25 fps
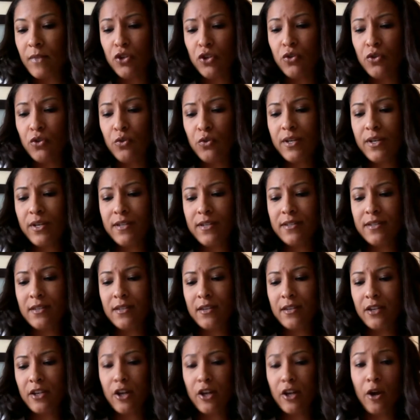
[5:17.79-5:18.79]
Two
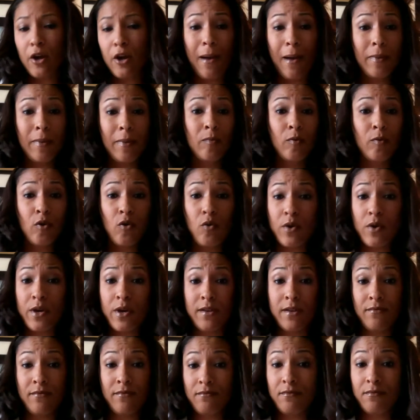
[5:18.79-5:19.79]
is, my people
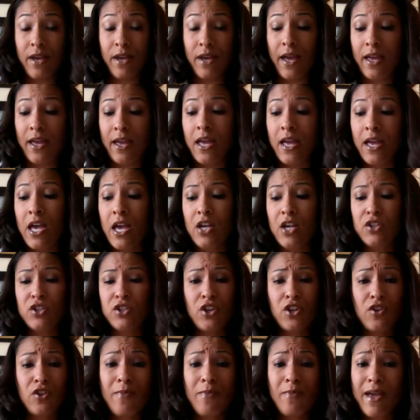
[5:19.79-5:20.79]
quit. Okay.
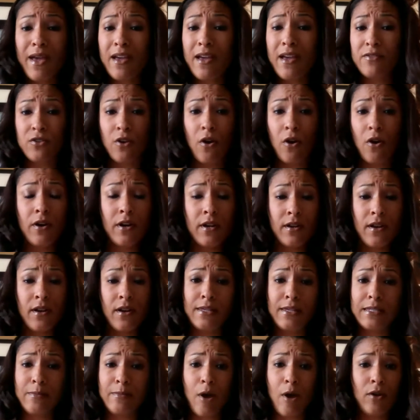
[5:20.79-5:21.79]
So you may have started
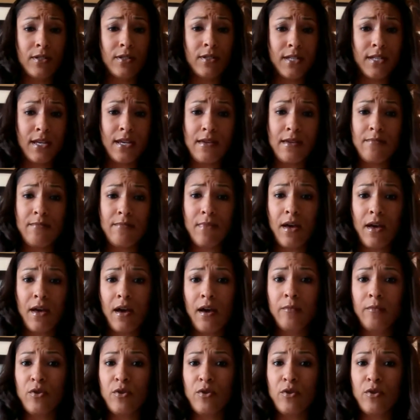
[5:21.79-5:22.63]
a small team.